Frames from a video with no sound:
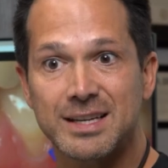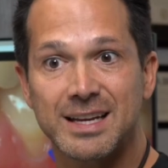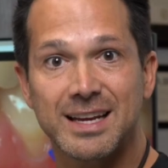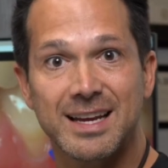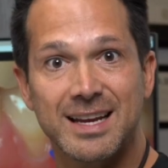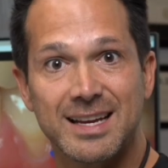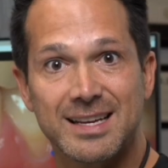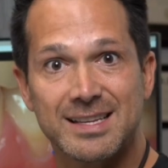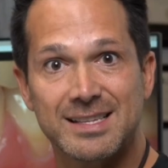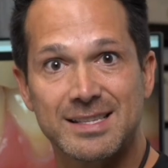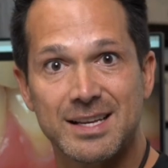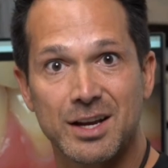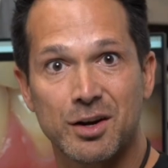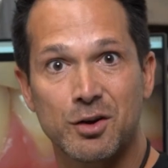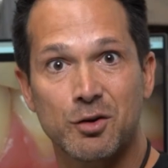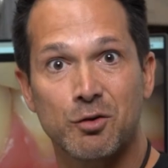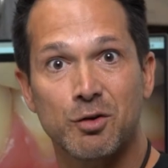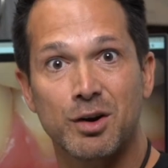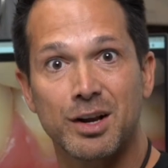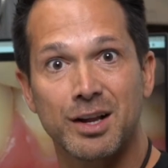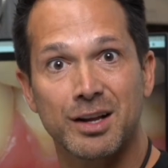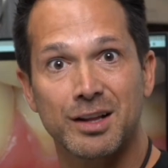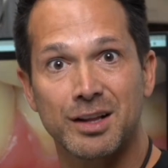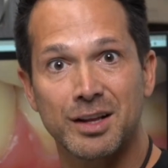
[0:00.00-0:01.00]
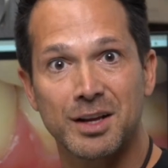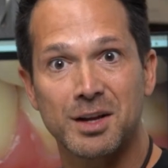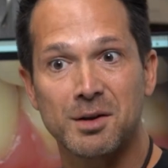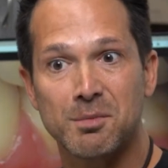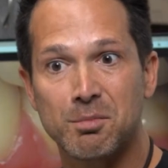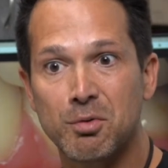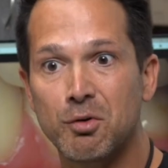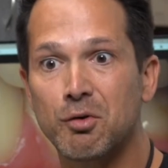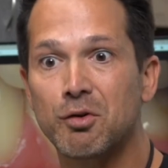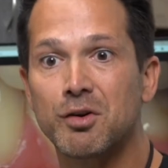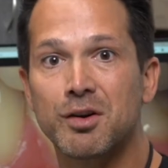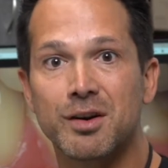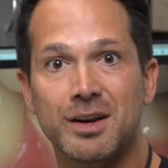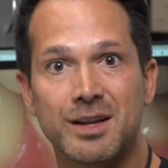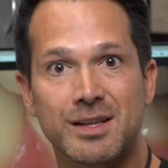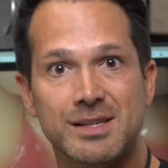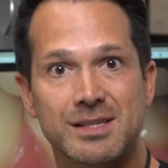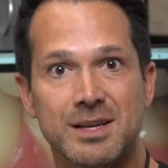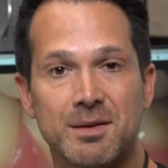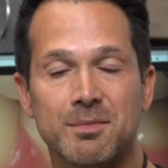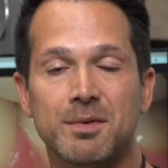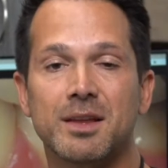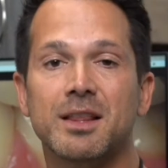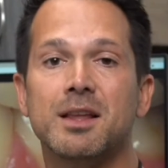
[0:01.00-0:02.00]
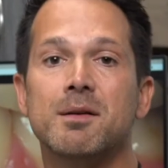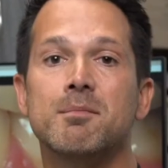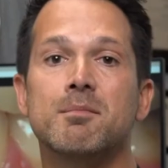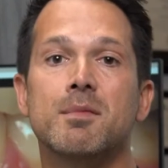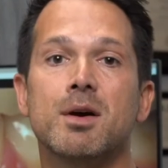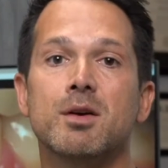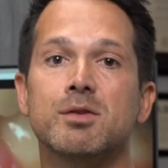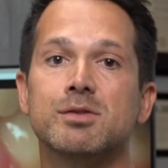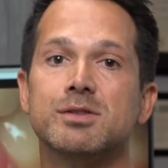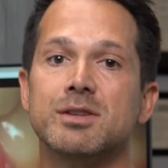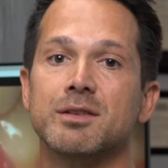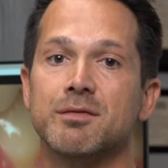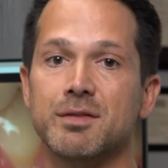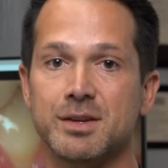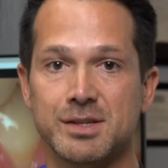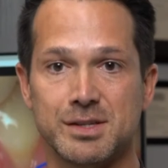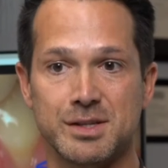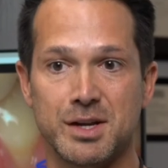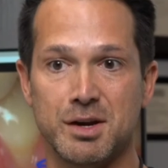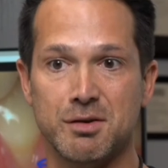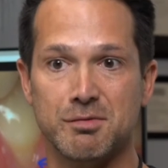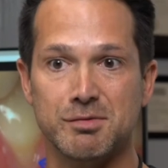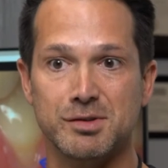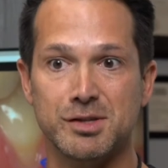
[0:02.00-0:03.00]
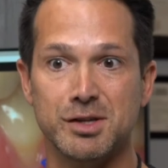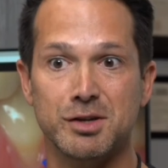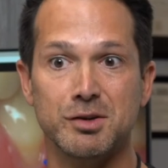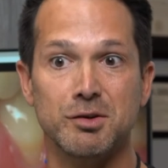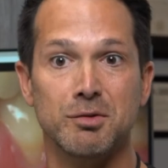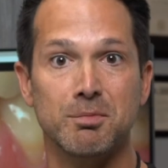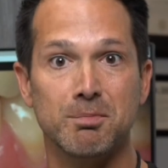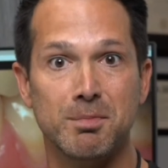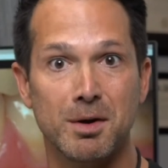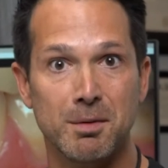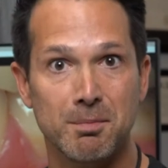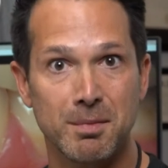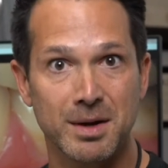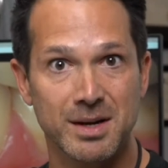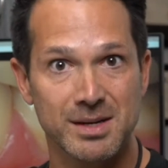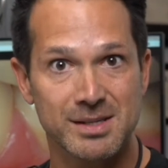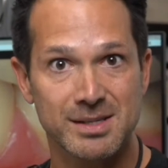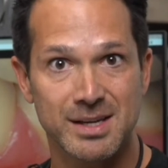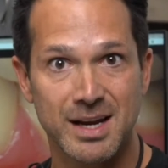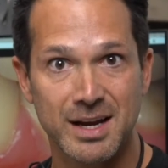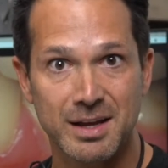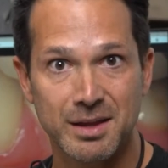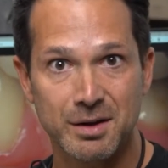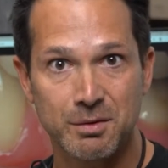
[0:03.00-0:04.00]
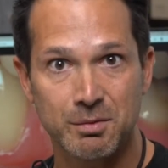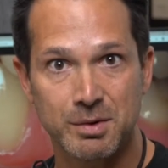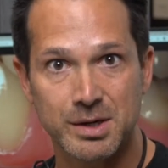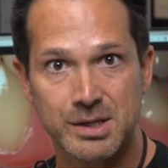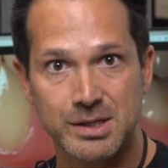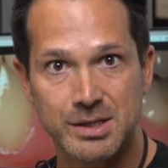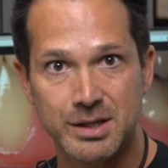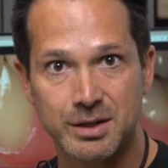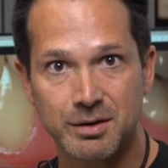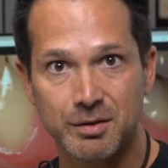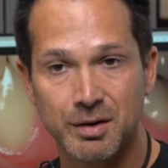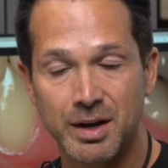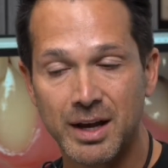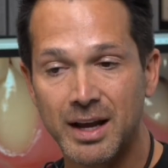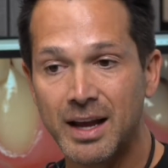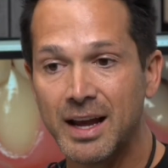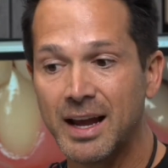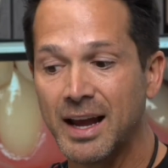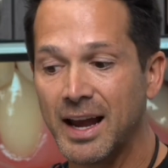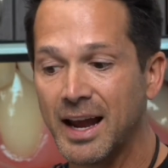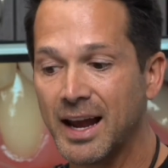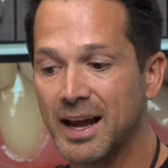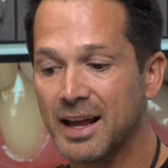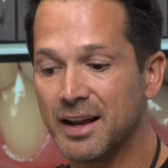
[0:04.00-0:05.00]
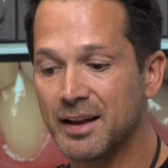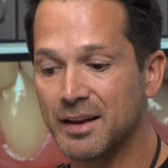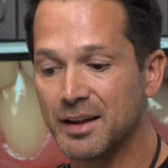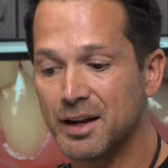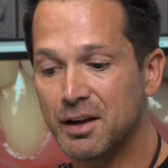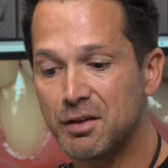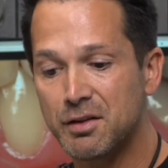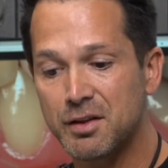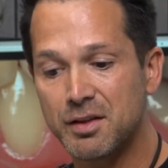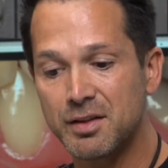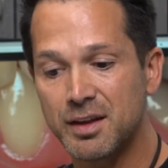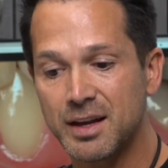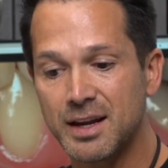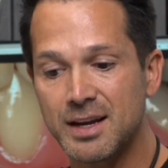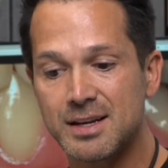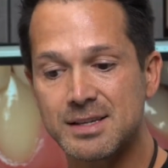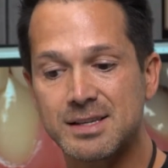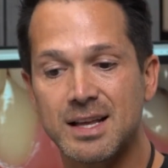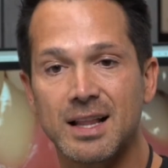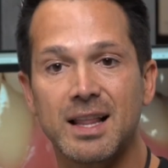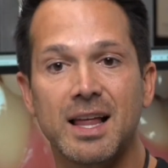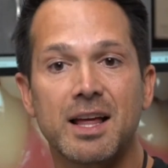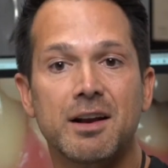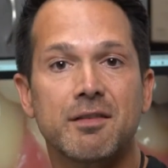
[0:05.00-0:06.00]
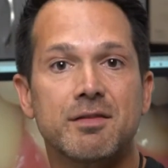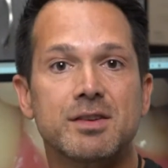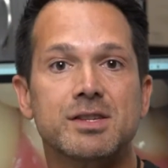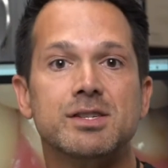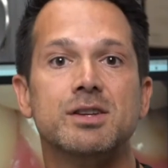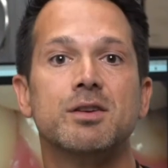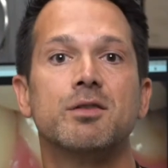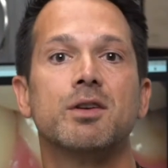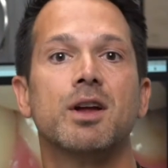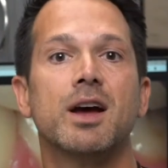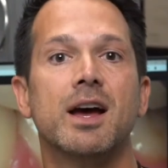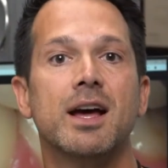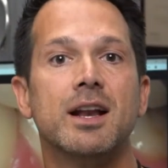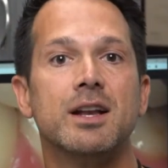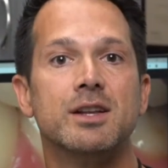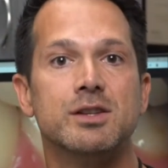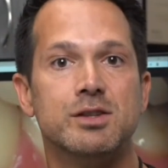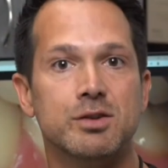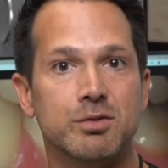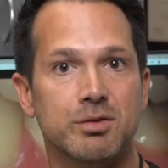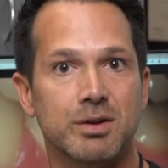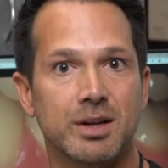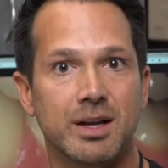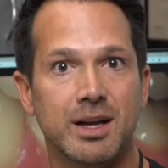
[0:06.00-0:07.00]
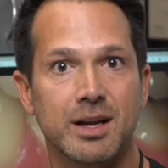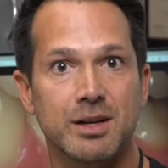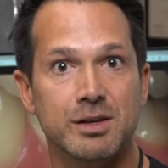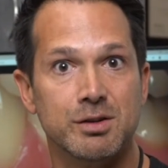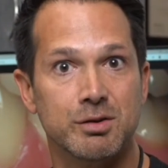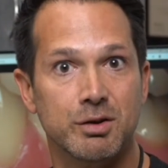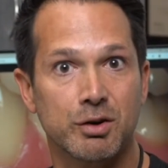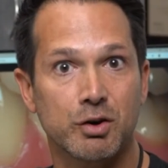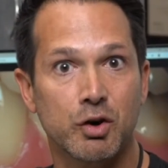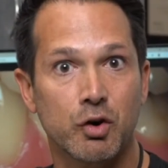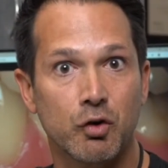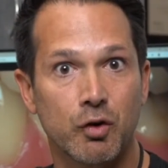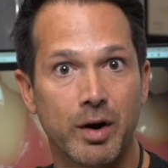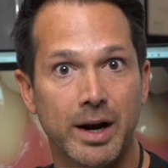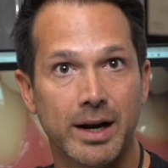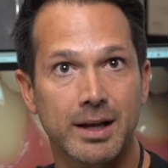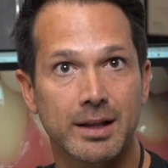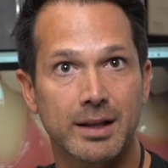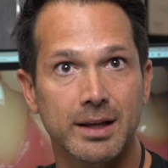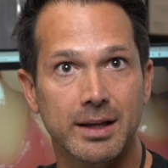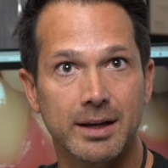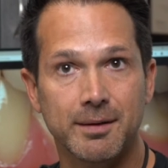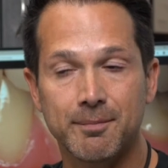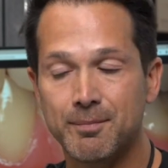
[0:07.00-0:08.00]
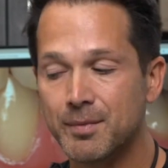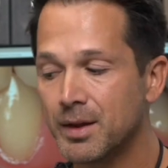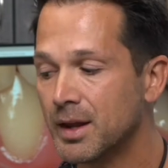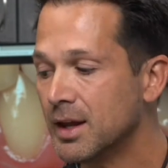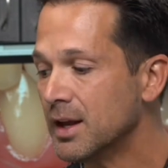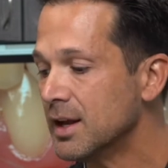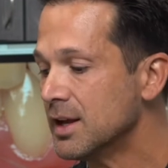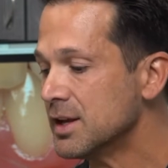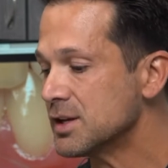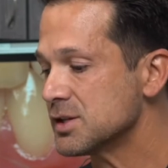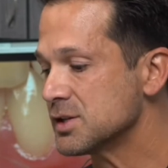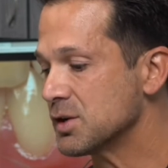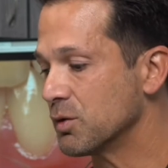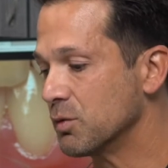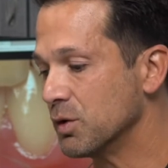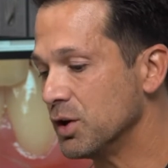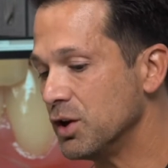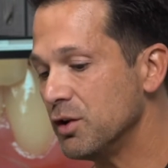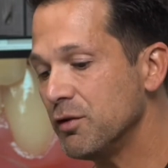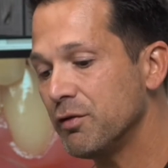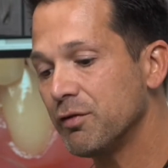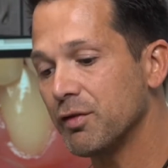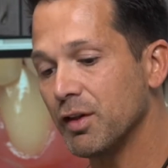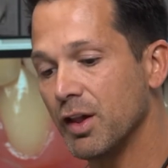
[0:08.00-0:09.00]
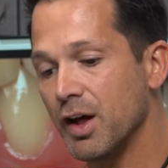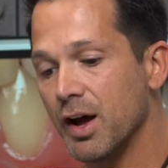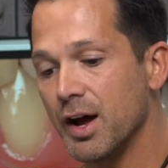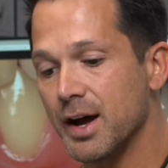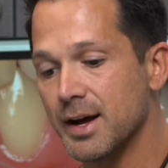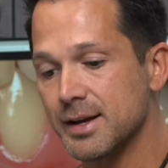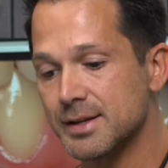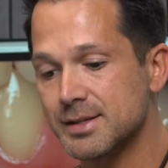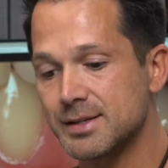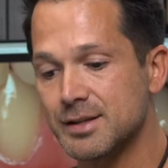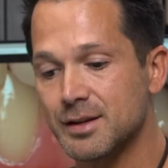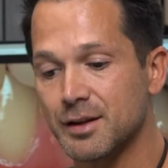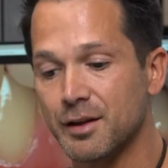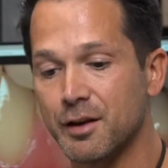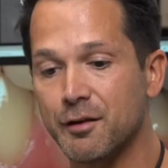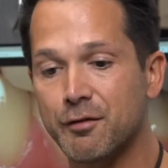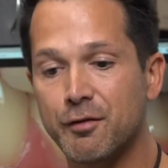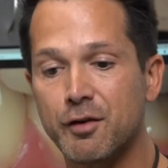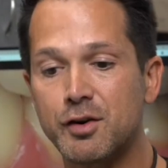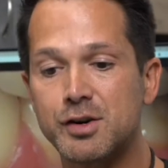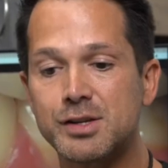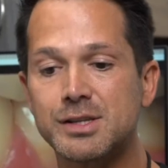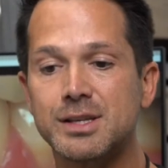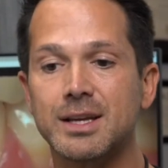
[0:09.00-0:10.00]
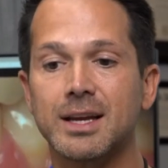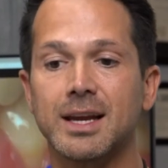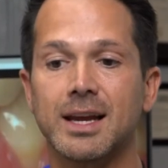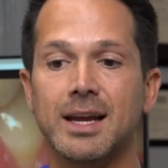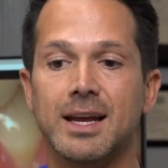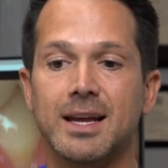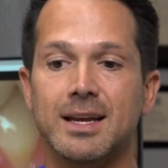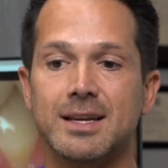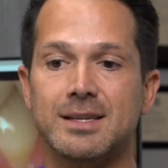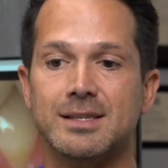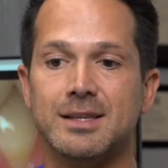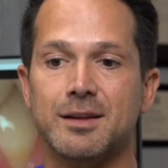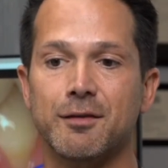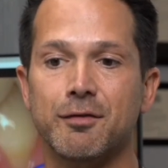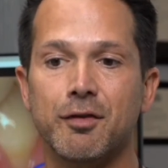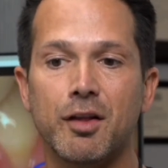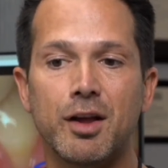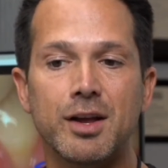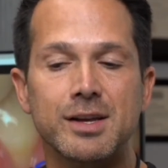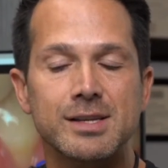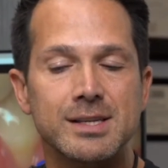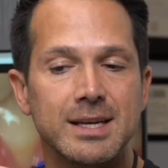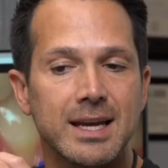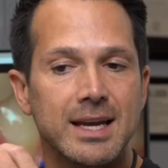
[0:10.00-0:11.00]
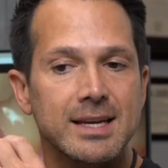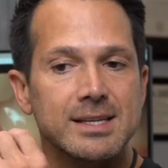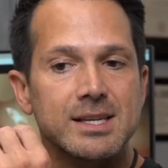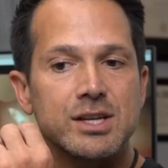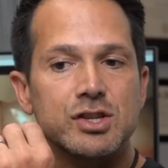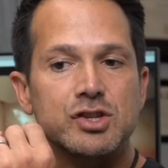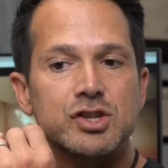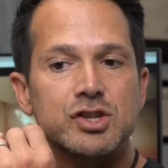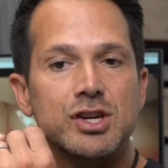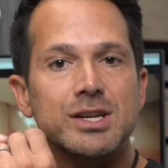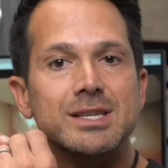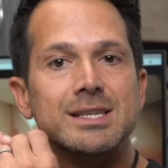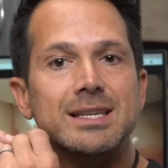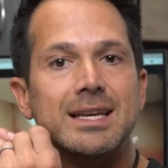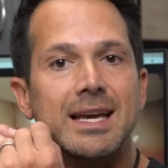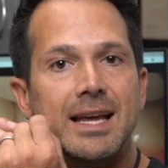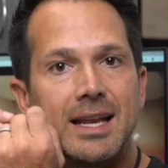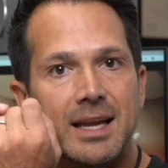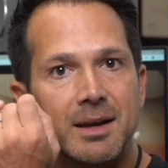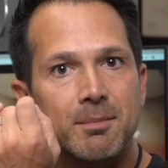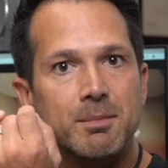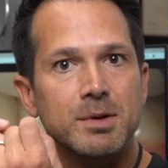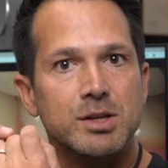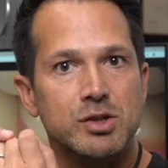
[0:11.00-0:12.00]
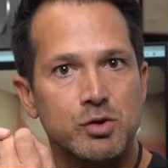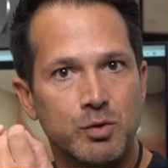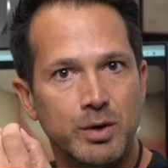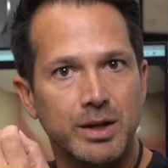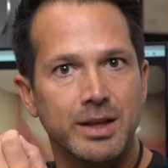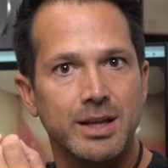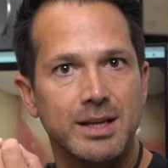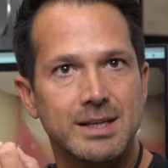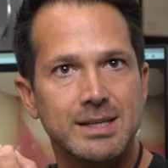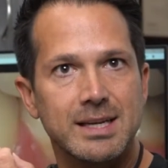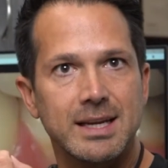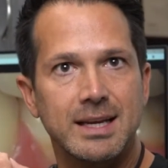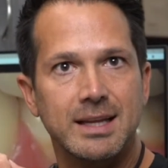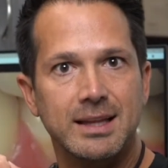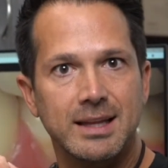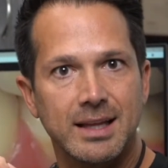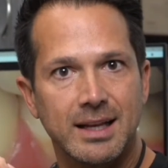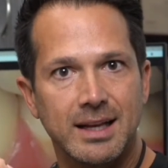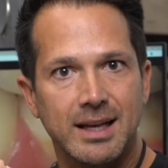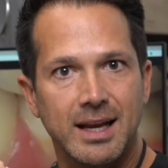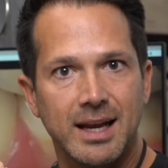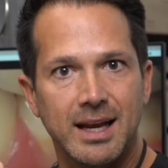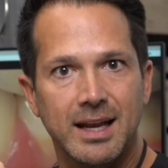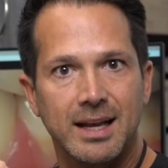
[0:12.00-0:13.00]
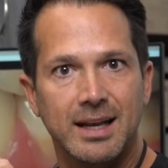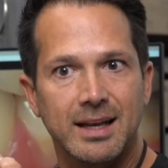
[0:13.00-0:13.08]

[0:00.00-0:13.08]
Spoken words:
is critically important and something that most of us don't do, but may say that we do. And the other thing is a lot of us don't know how to do it and do it correctly. So when you floss, the first thing is the flossing isn't just getting between the teeth and